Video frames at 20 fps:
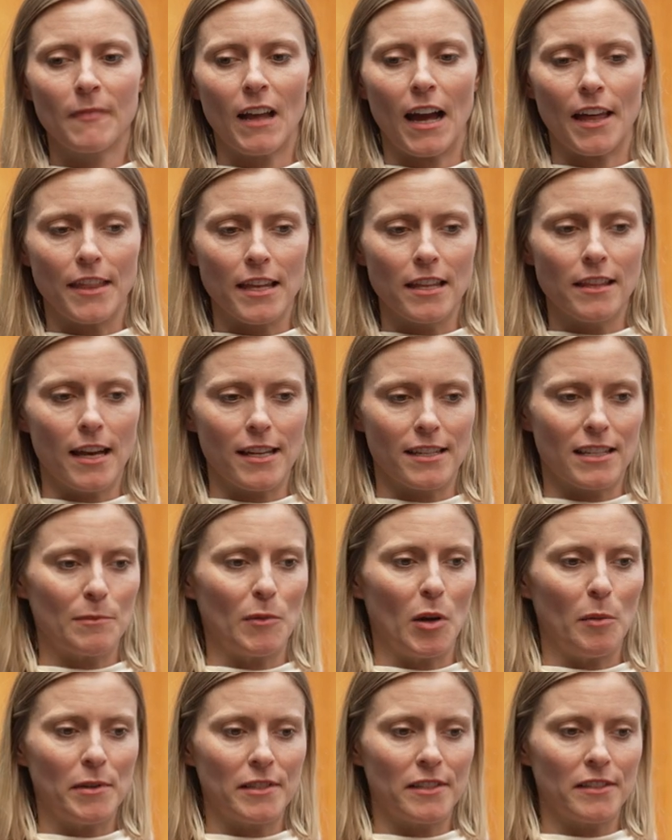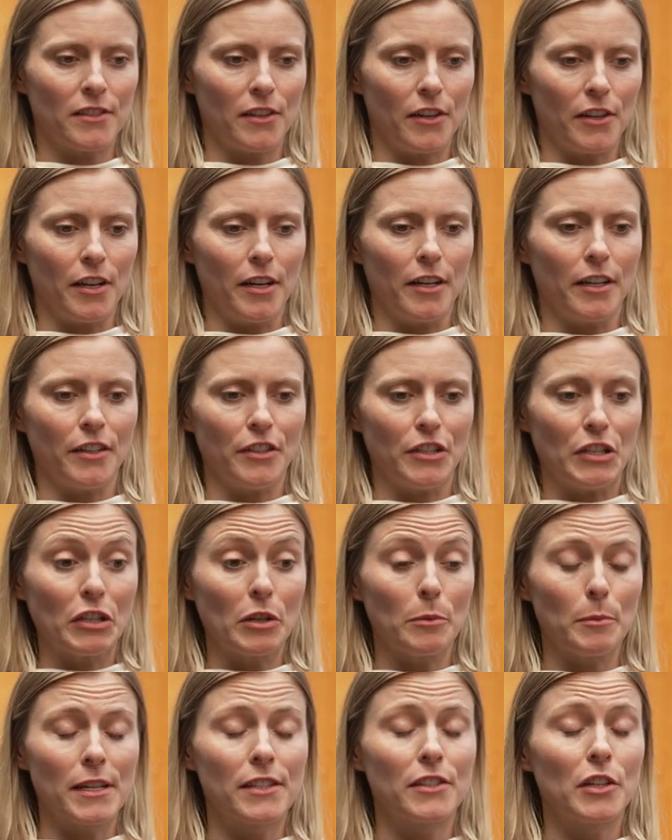I think that as a small business owner, you
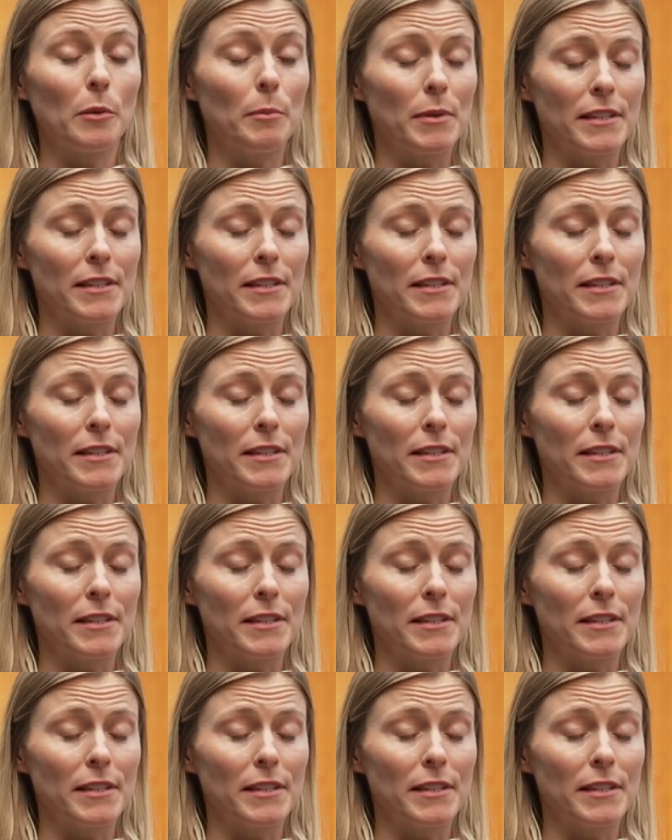can be so